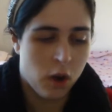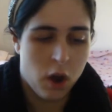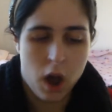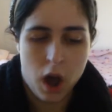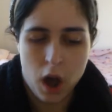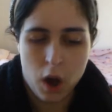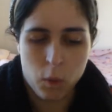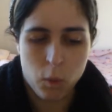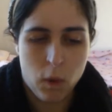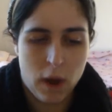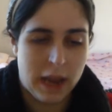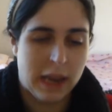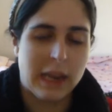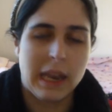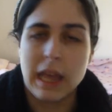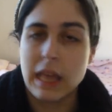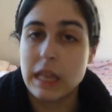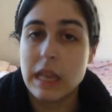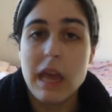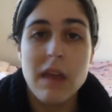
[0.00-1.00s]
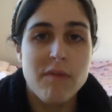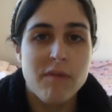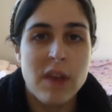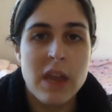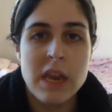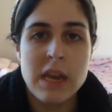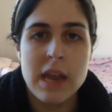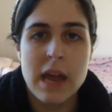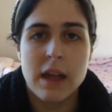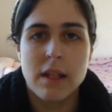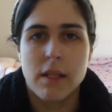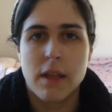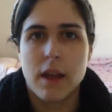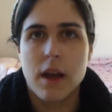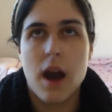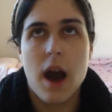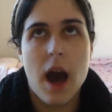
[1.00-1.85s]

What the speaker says: white, like life gain deck, like